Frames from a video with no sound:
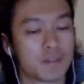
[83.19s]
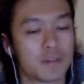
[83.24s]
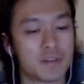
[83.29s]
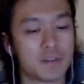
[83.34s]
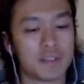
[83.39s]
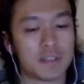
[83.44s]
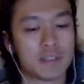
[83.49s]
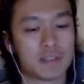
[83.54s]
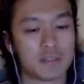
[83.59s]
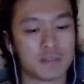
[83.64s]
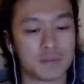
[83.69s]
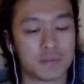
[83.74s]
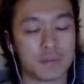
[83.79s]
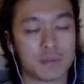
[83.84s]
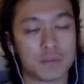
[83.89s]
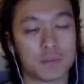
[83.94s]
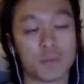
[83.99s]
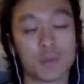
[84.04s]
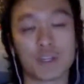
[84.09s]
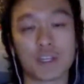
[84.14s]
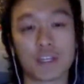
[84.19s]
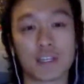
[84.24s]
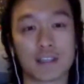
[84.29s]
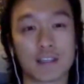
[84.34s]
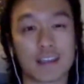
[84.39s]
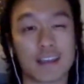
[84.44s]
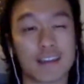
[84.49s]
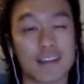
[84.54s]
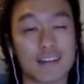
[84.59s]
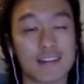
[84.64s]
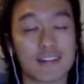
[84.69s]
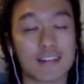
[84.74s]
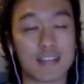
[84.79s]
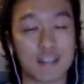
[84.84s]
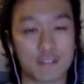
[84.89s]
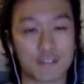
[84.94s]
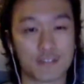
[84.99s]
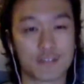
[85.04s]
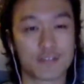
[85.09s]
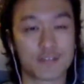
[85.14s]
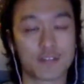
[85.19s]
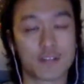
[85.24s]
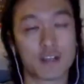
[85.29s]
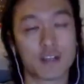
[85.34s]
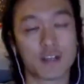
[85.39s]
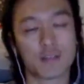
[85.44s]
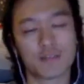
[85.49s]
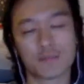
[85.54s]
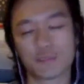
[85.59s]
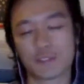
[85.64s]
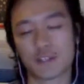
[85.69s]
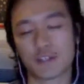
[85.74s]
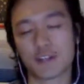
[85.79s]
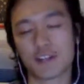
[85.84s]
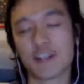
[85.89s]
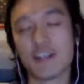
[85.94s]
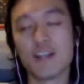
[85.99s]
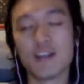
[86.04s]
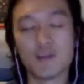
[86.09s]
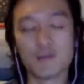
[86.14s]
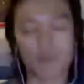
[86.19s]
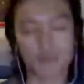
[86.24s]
currently working at GovTech